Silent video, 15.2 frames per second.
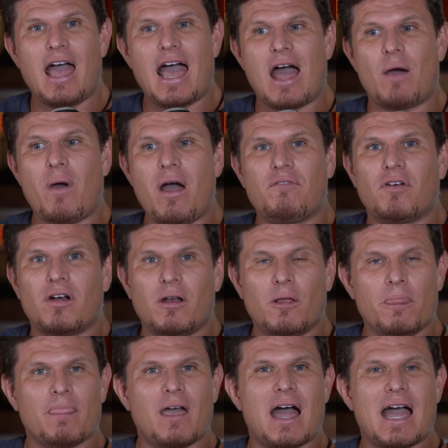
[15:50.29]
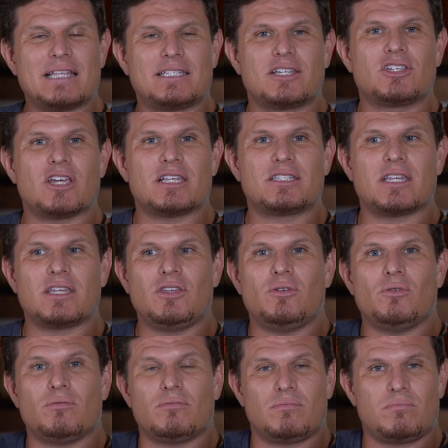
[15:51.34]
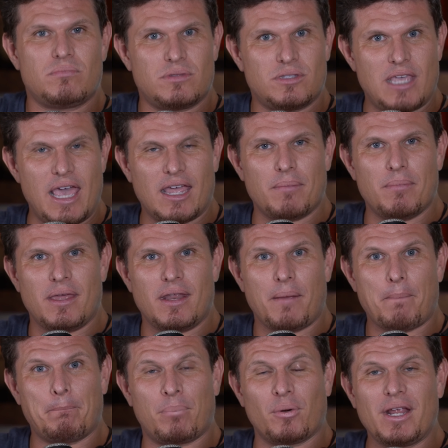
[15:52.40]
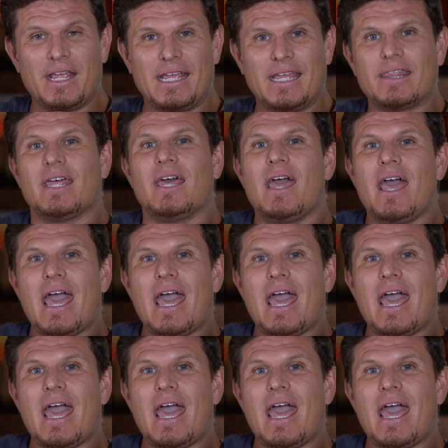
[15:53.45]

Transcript: However, I suggest that you take a minute, breathe,